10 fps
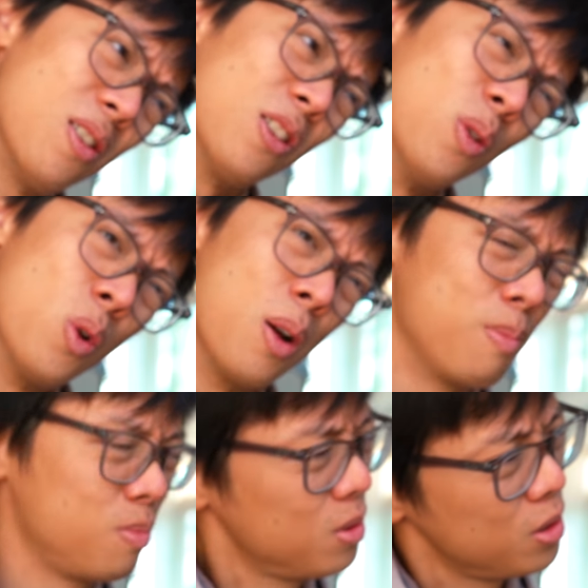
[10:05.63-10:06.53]
I don't know why
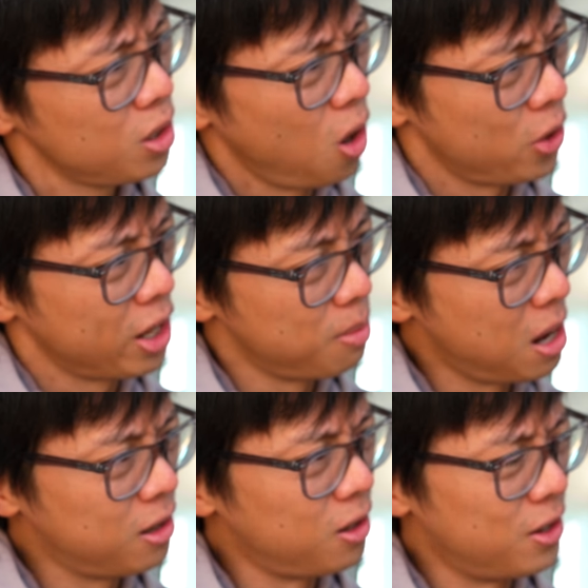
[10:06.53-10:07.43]
I'm cocking
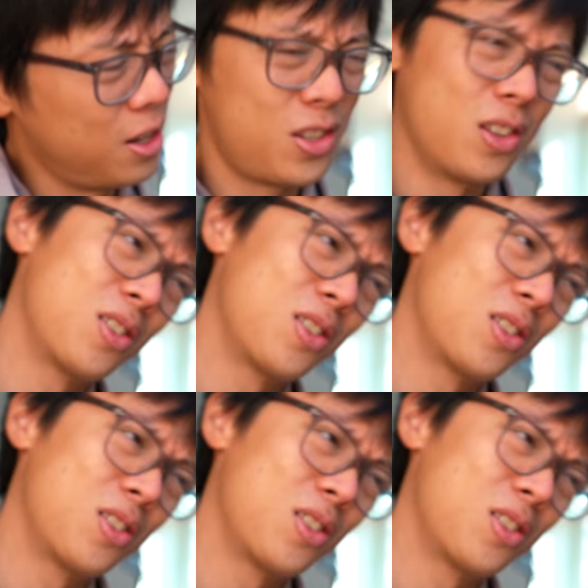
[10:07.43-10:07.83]
my head like this.